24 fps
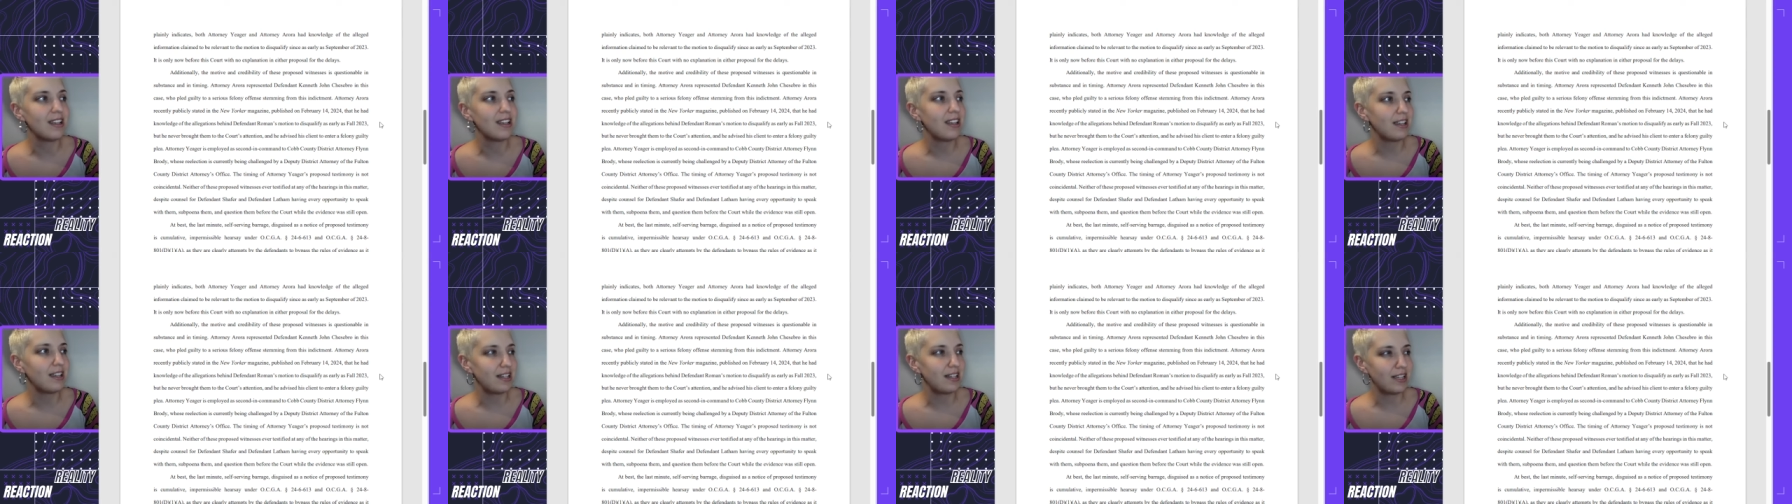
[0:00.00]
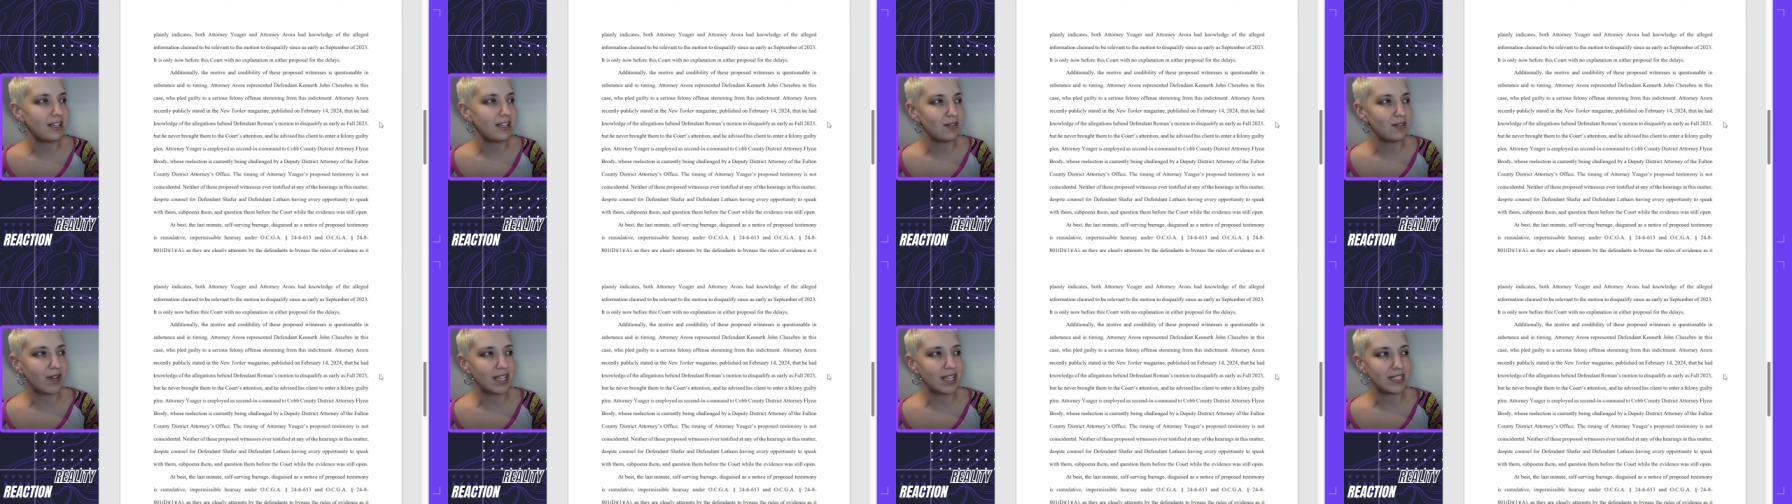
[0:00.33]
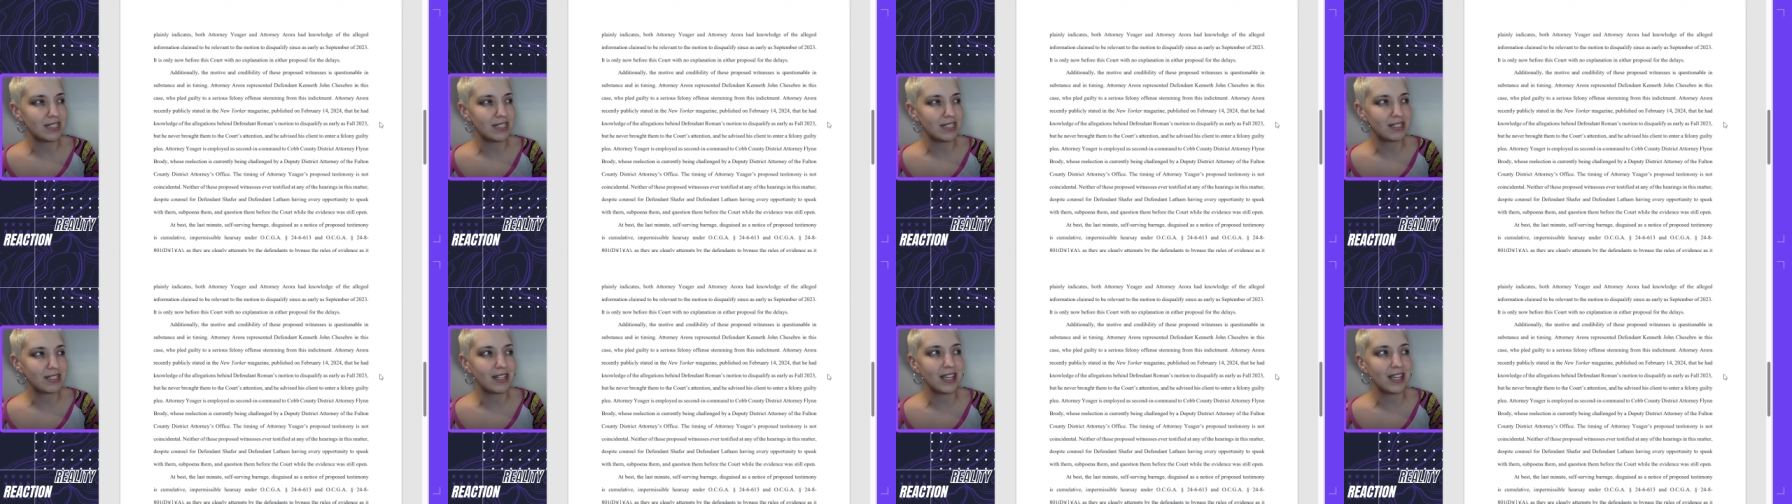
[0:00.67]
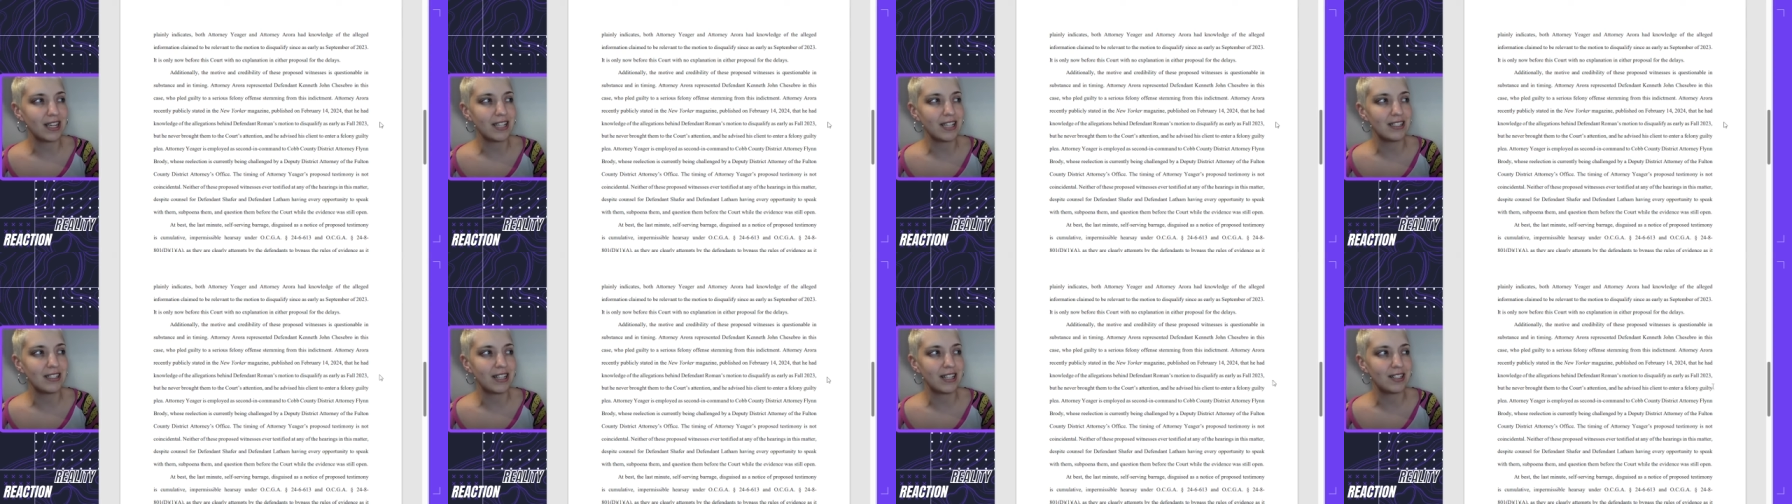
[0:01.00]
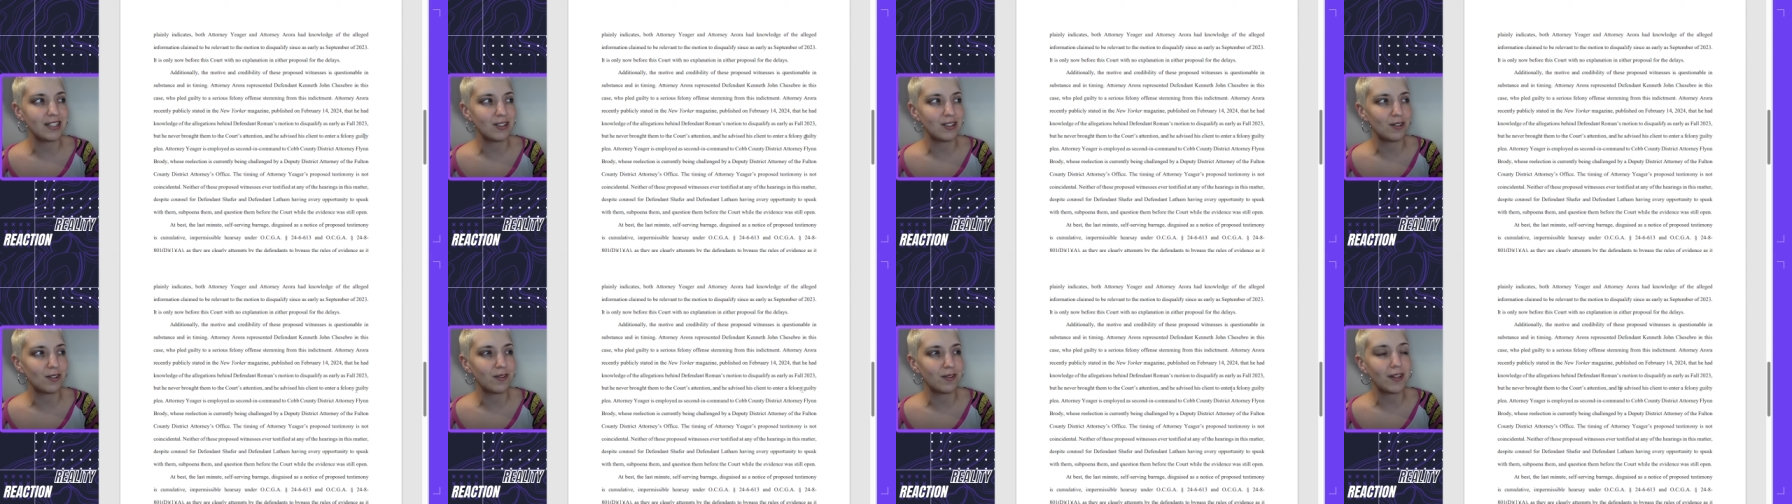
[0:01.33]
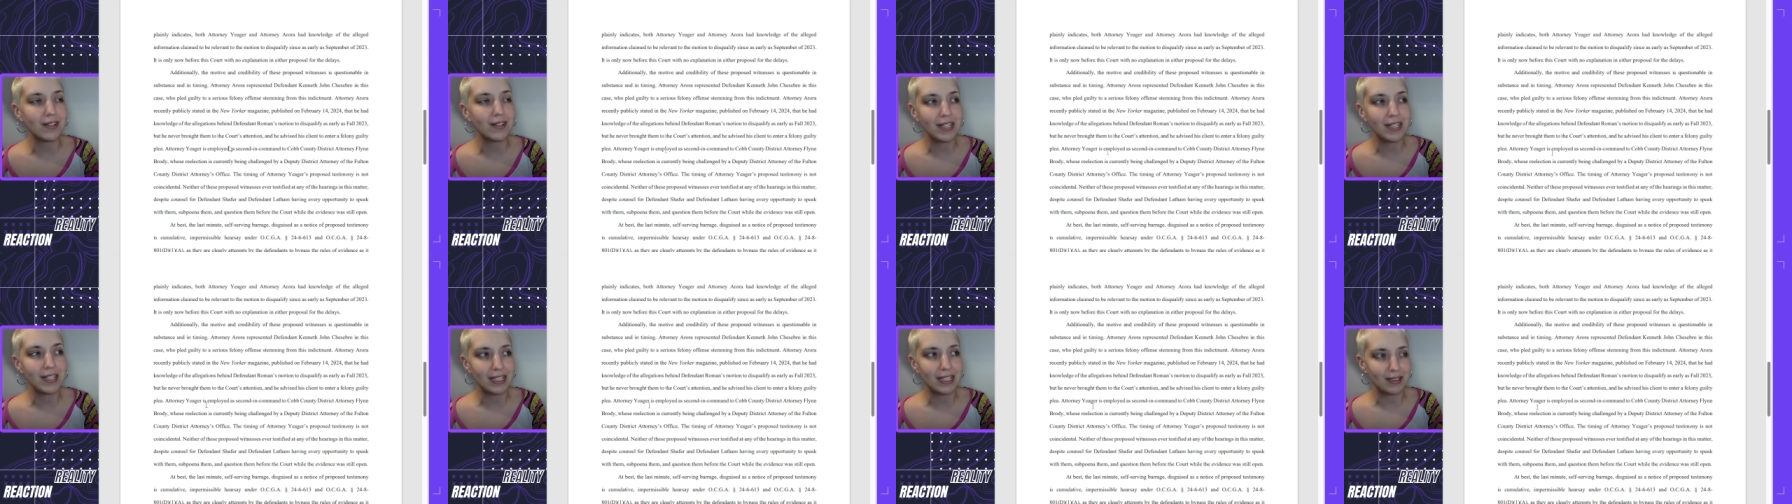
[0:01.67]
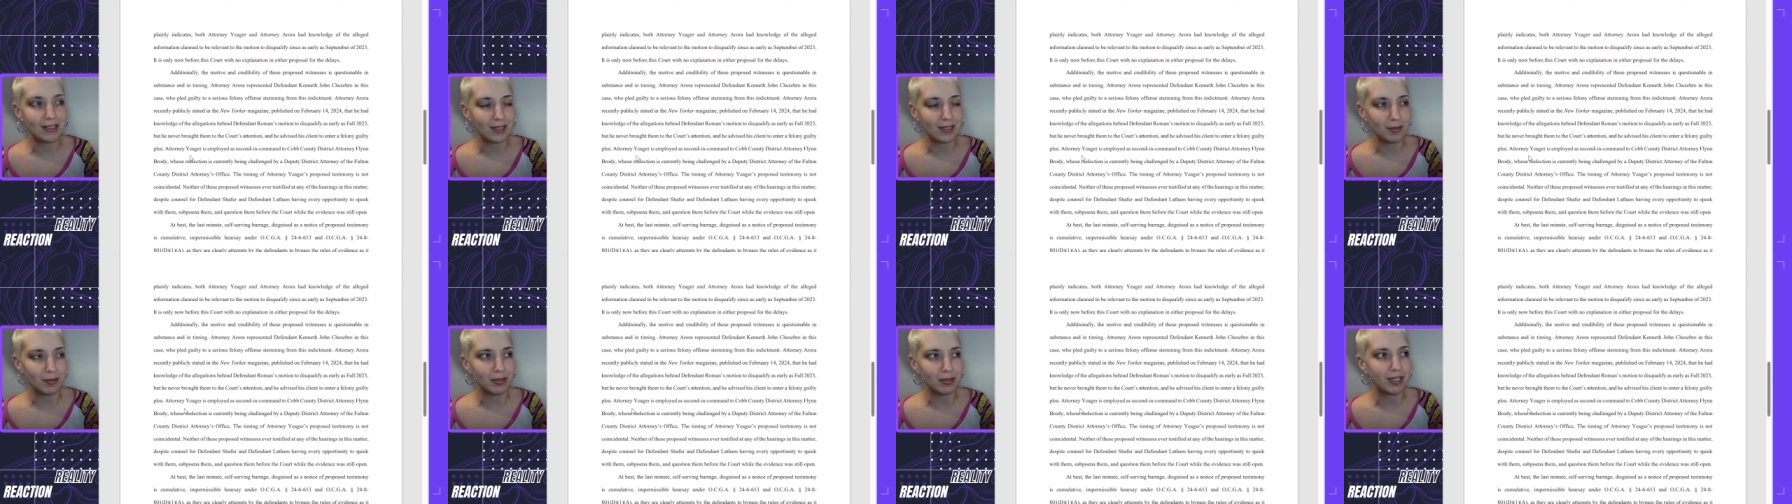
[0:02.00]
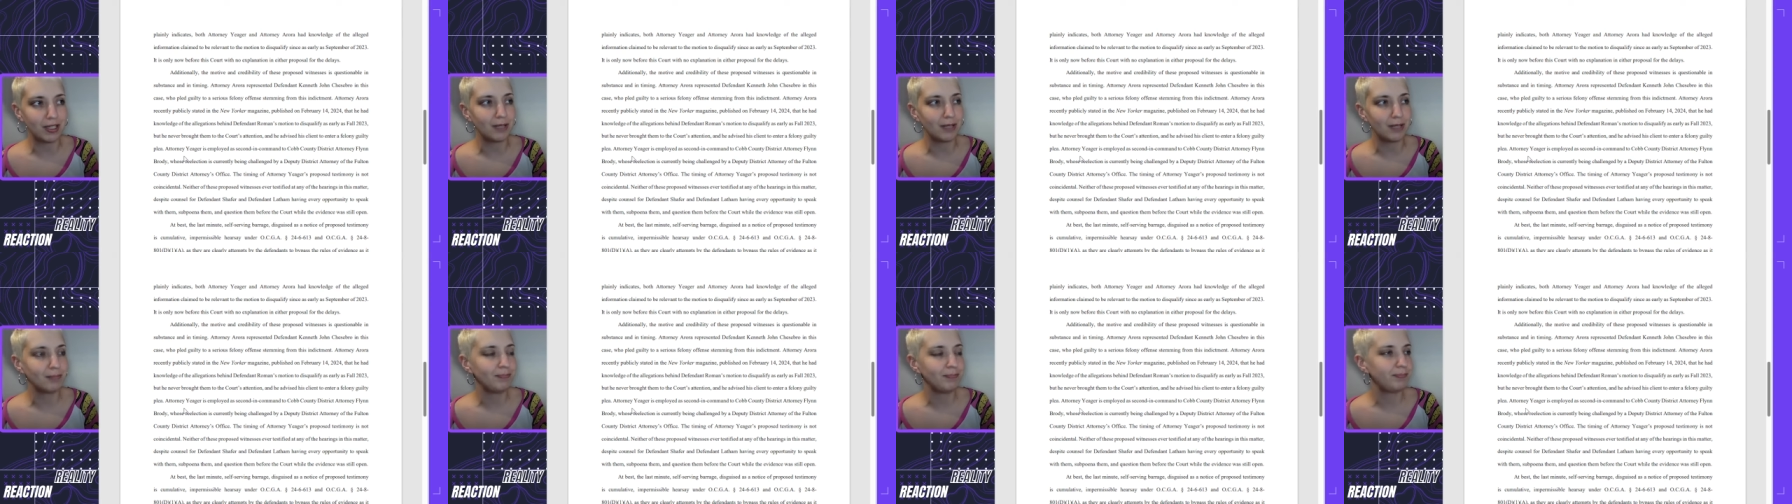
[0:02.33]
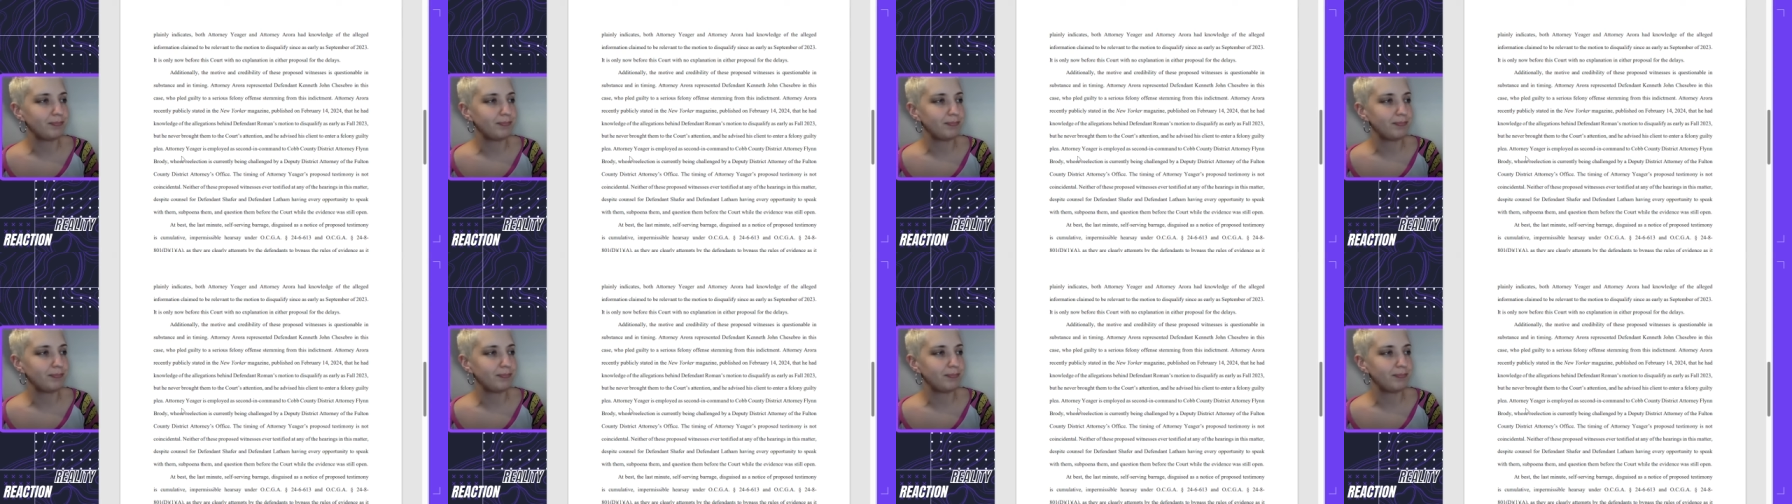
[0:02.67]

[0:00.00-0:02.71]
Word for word: and he advised his client to enter a felony guilty plea.